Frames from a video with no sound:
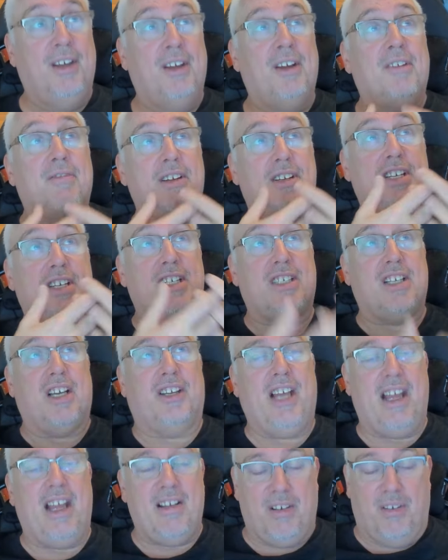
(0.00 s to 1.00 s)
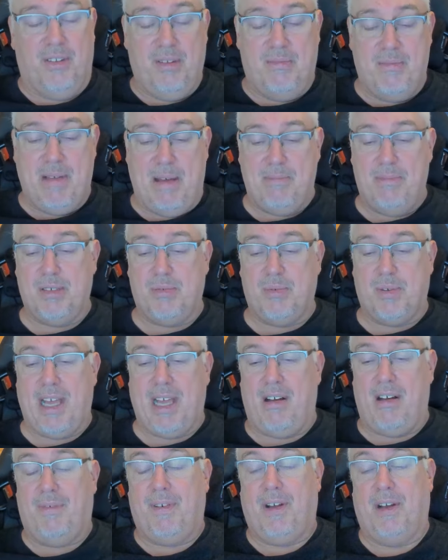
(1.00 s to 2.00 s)
Rishi Sunak on the members
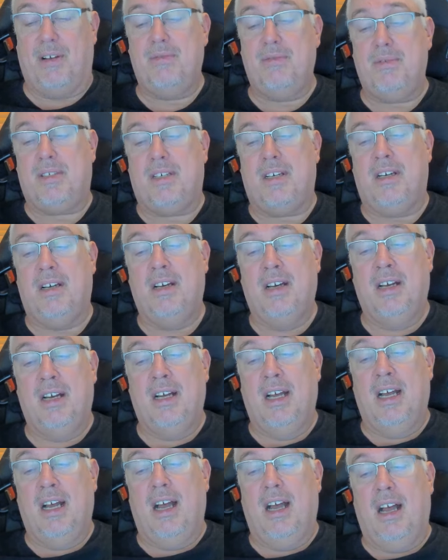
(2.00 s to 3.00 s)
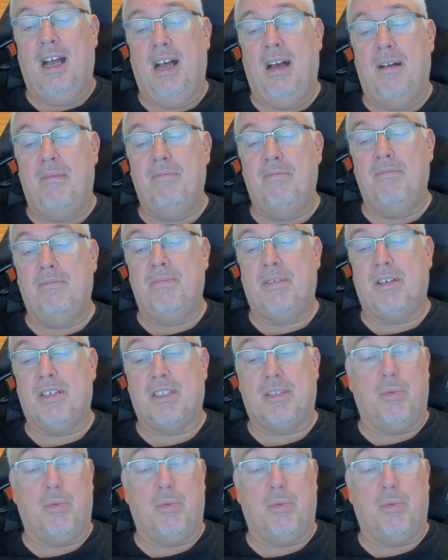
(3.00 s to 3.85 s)
without a vote. Because um, there